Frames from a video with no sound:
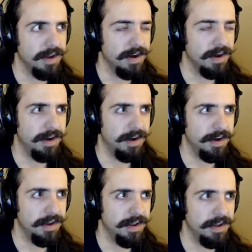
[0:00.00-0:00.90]

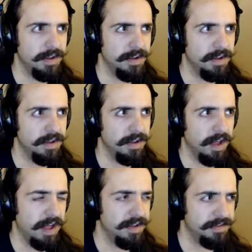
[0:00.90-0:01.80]
uh,
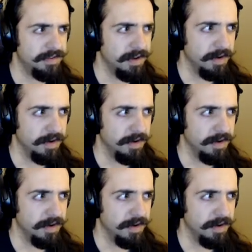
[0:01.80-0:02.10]
as